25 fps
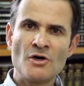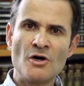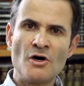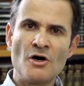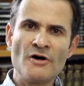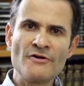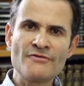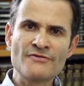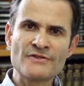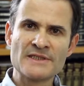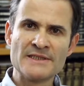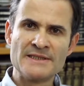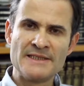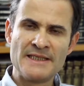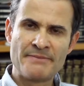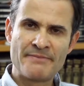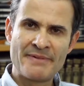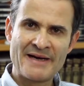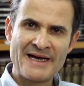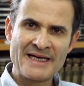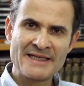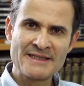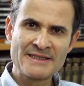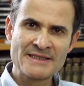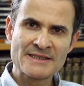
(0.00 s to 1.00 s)
often
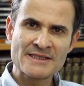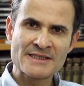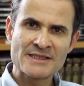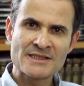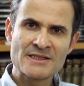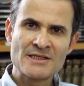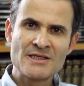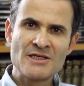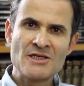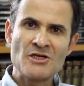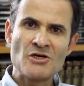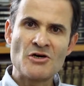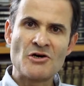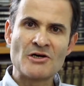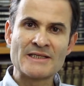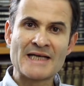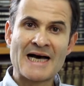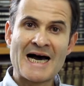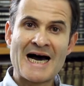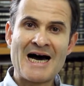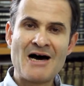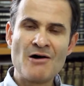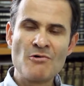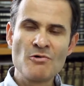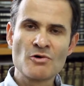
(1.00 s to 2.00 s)
depends on
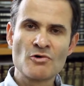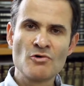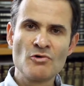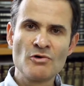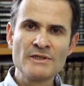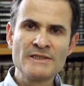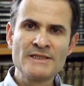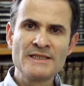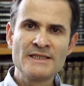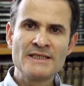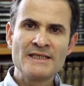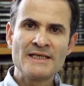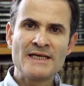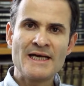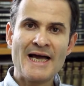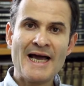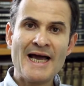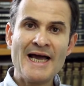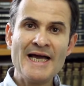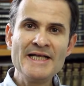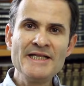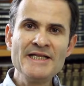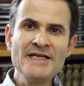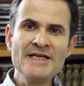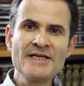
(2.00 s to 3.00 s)
how good
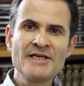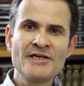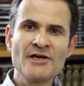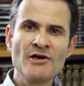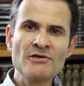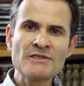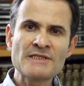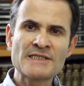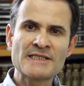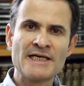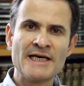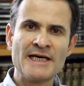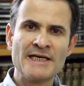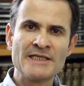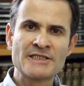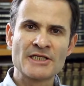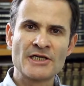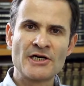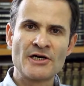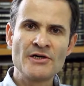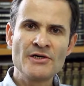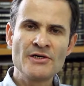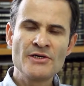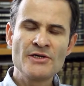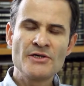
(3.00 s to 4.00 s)
a
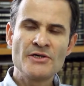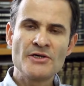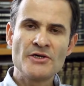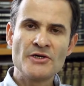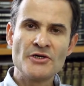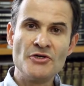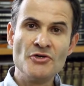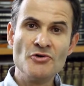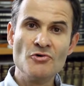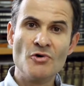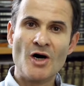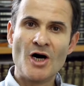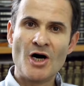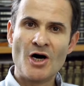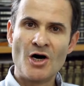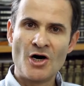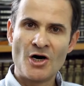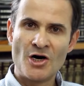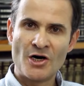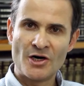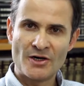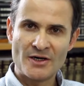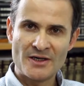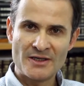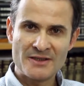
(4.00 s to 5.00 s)
negotiator you
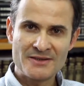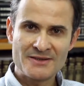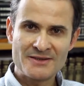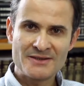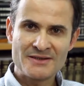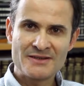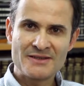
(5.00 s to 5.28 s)
are.